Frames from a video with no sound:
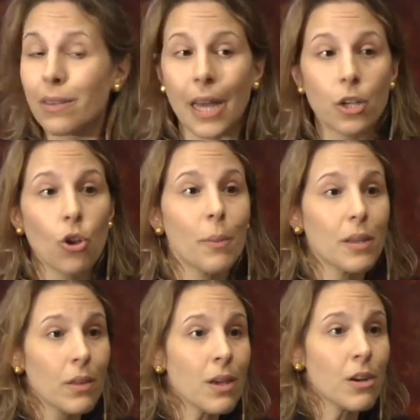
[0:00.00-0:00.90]
the
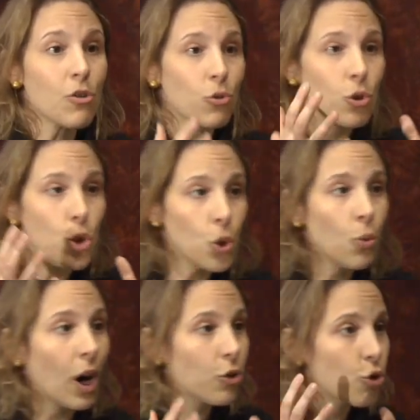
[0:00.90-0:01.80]
economic thinkers
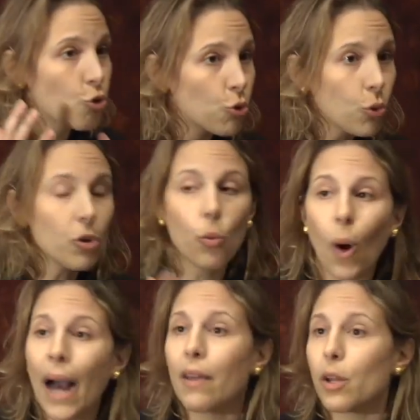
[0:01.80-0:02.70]
understood
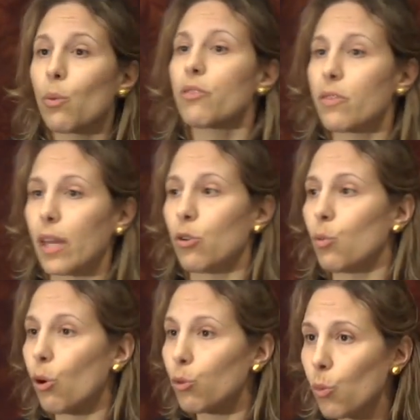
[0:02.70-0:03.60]
why there was a Second
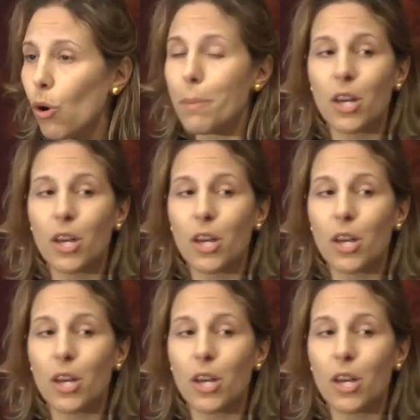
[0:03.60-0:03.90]
World War,